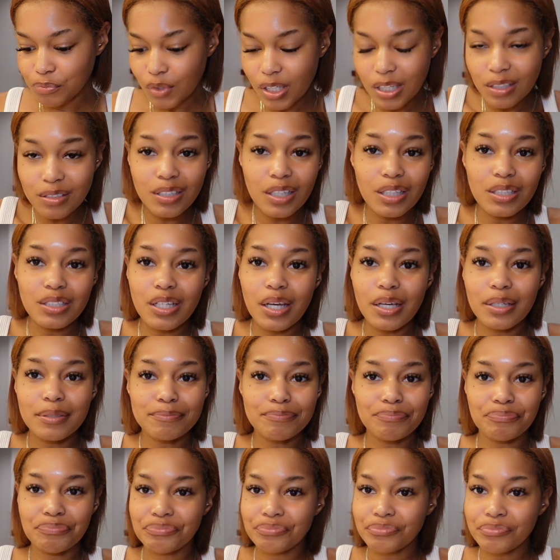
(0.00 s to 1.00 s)
It tastes like
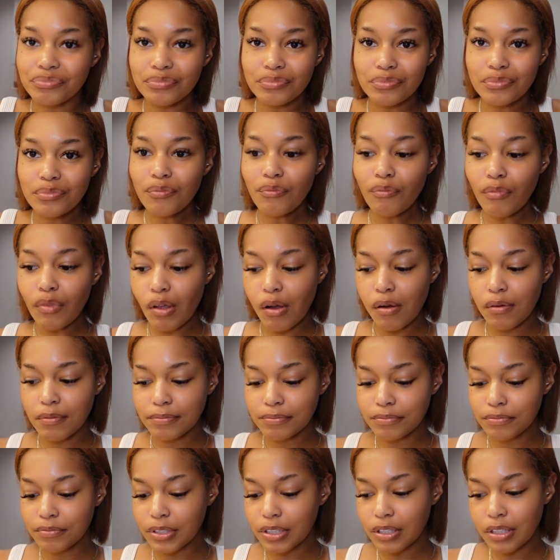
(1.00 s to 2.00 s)

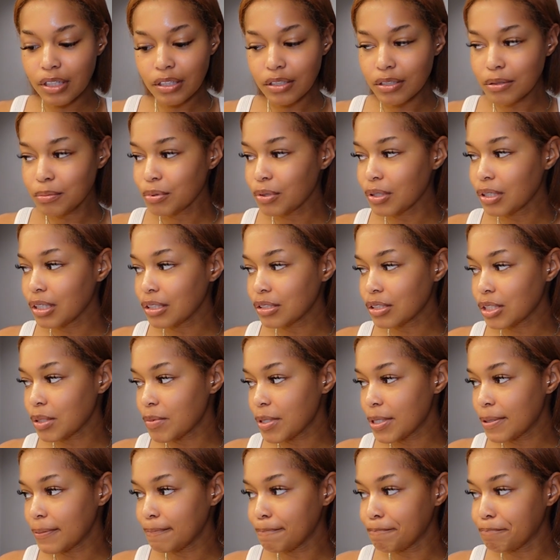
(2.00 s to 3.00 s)
vanilla pudding to
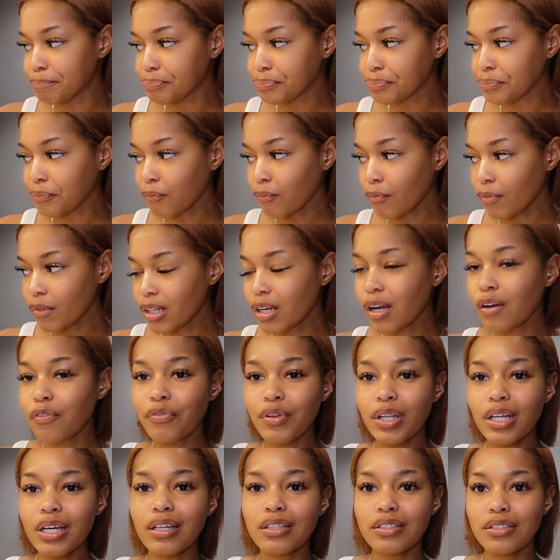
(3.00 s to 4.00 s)
me. I
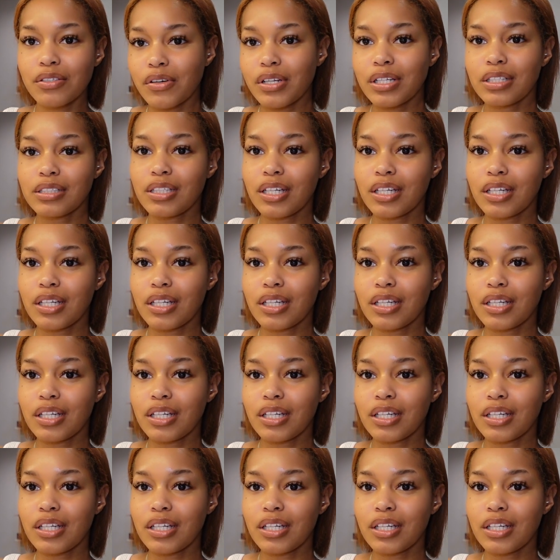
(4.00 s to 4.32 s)
feel like it's gonna